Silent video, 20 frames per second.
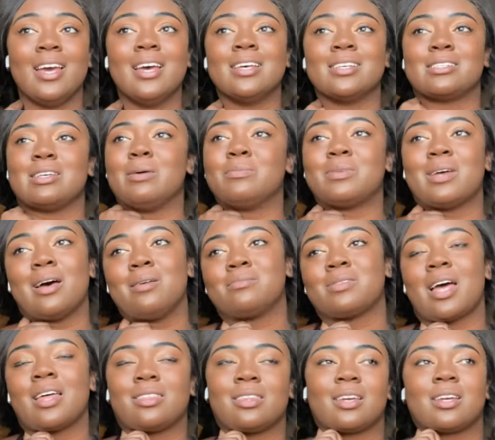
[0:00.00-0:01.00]
Sometimes
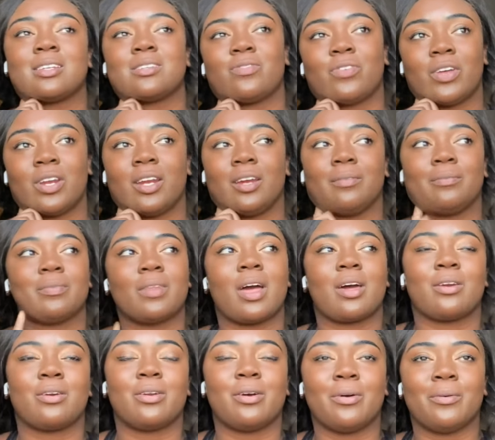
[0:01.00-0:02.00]
I think it's funny, I
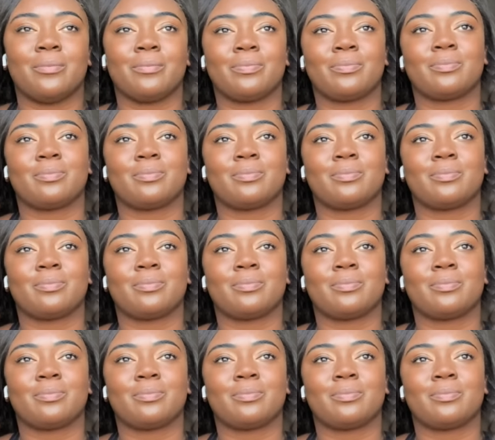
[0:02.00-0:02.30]
don't know,